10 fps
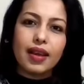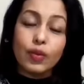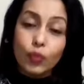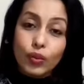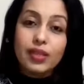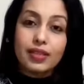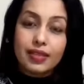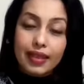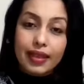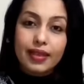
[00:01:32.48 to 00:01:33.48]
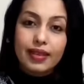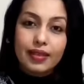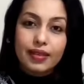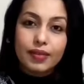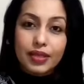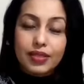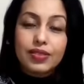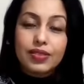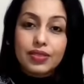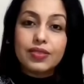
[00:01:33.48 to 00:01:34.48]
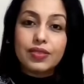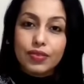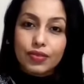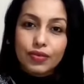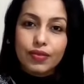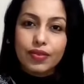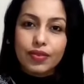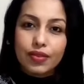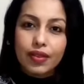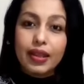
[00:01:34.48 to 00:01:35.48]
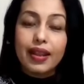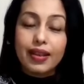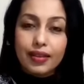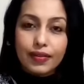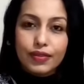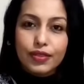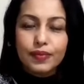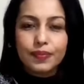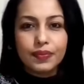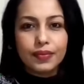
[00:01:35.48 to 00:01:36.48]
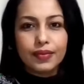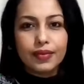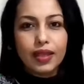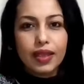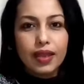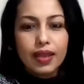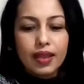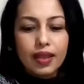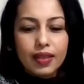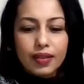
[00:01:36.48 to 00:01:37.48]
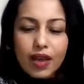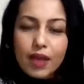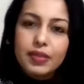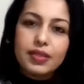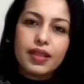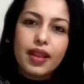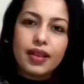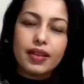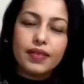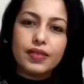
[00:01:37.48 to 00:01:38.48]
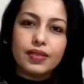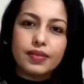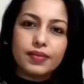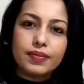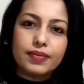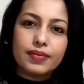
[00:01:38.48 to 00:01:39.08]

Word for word: I will say, because this is the truth that I lived, the environments that I lived in